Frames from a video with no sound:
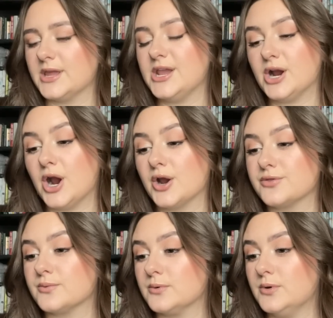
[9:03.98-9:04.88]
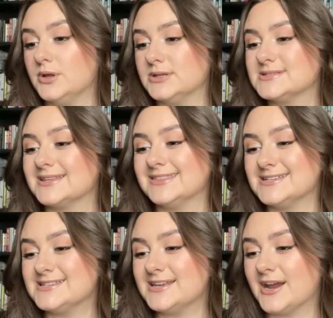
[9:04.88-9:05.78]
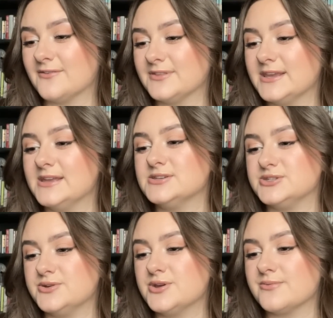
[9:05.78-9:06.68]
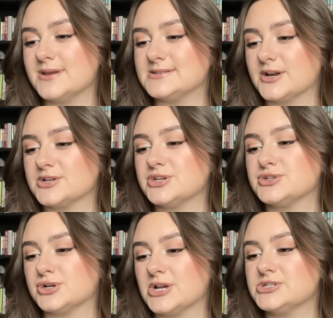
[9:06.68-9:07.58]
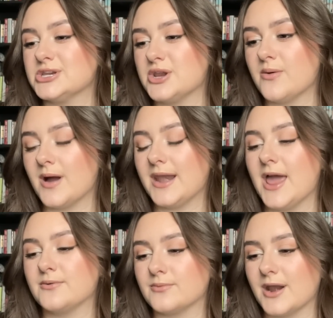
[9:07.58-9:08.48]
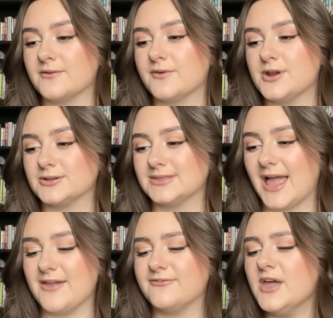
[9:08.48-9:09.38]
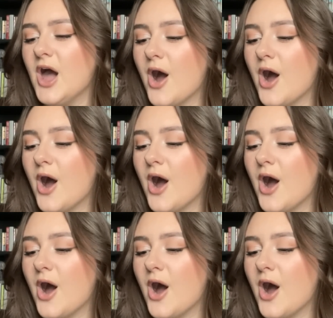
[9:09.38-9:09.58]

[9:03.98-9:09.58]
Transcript: Here are the rules. Listen carefully, do your research, trust no one, and run for your life.